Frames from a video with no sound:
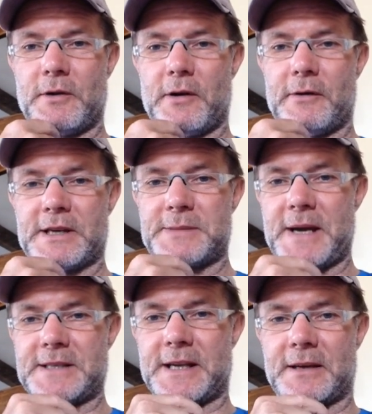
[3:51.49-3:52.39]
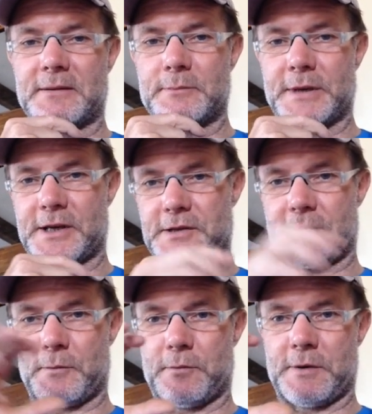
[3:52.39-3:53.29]
are expecting because
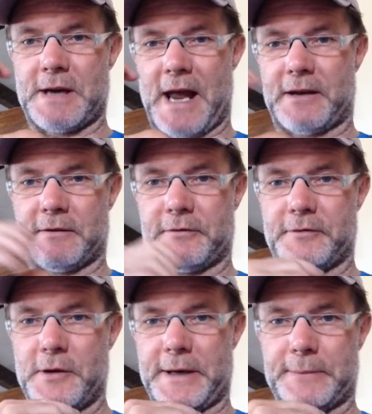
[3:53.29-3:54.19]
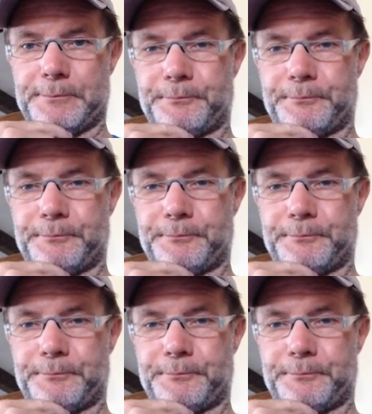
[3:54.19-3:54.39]
of the lack of fluid.